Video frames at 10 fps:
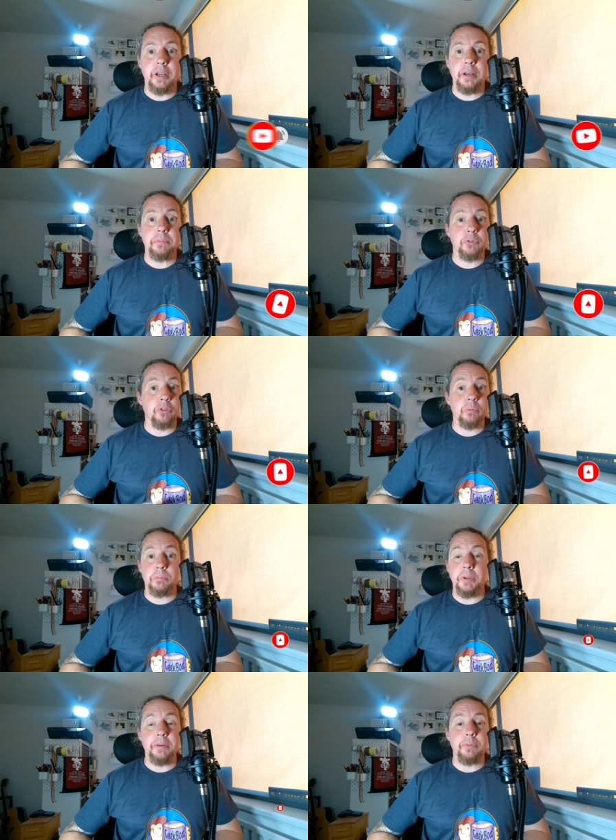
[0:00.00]
So
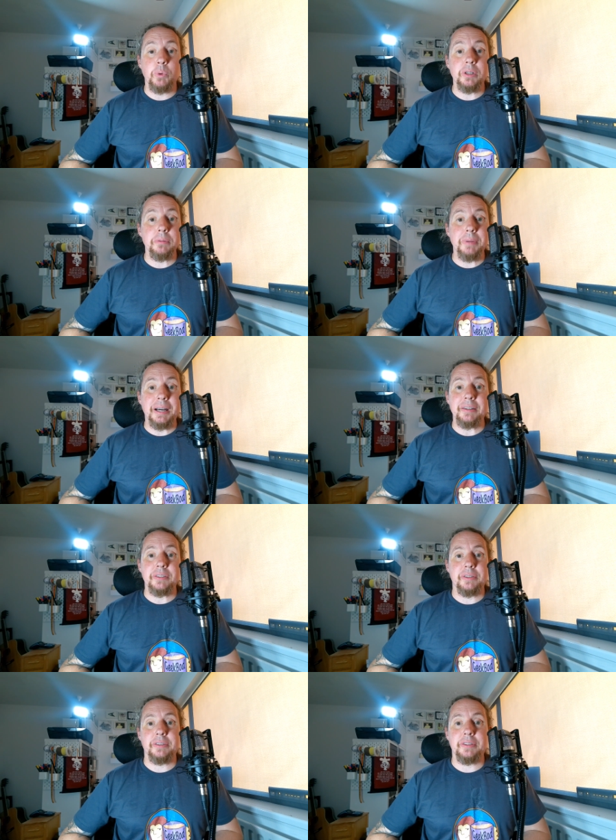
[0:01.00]
yeah, welcome and
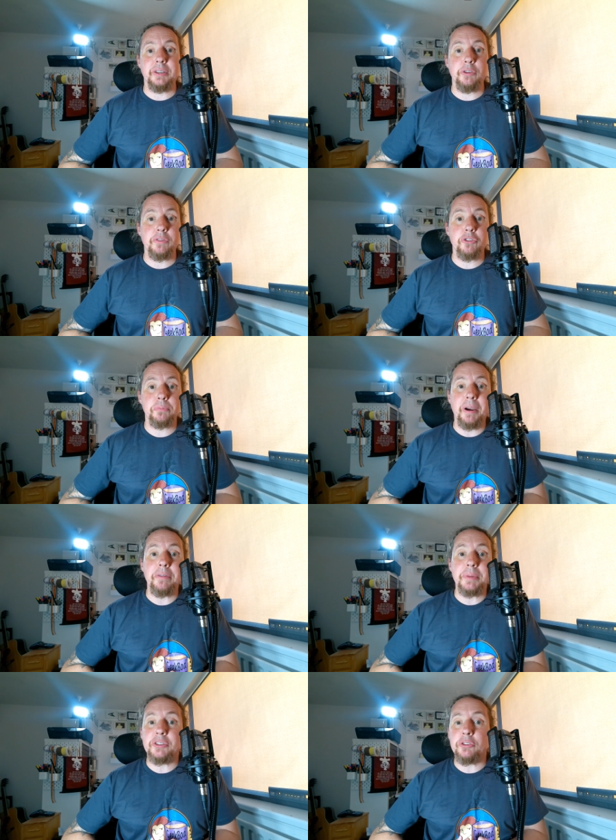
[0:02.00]
thank you for
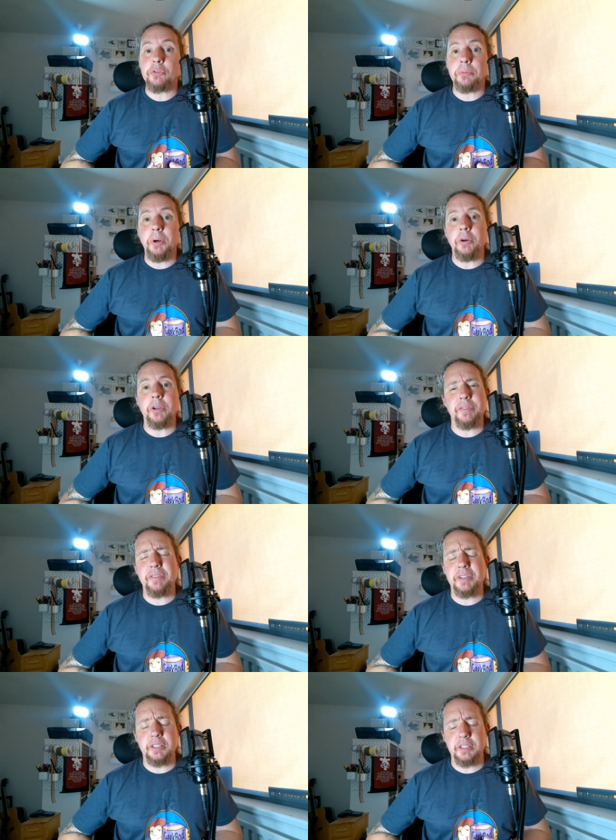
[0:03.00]
inspiring me to do some more, even
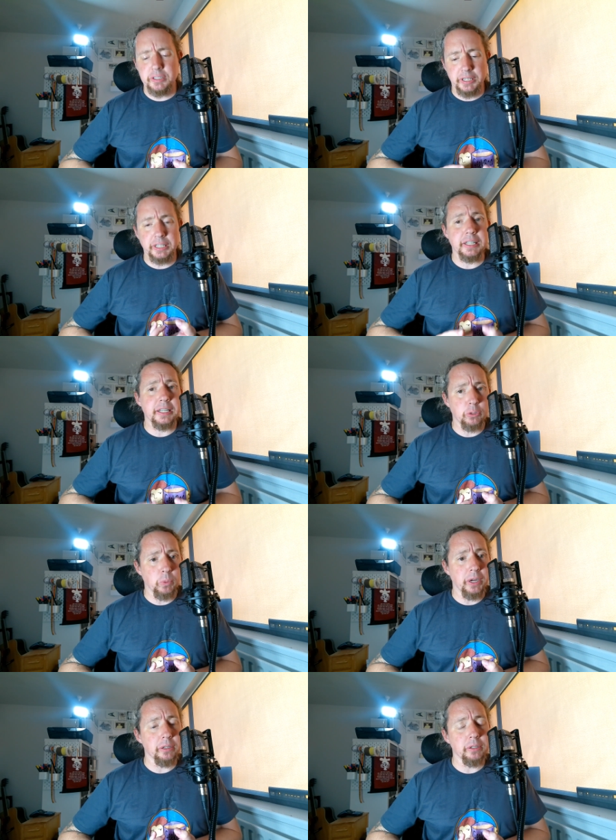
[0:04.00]
if it did take a little
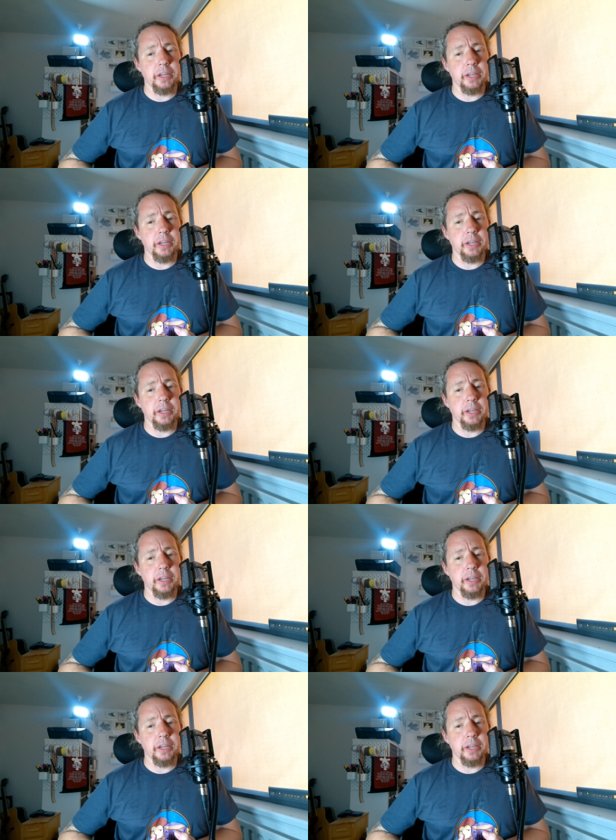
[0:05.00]
while.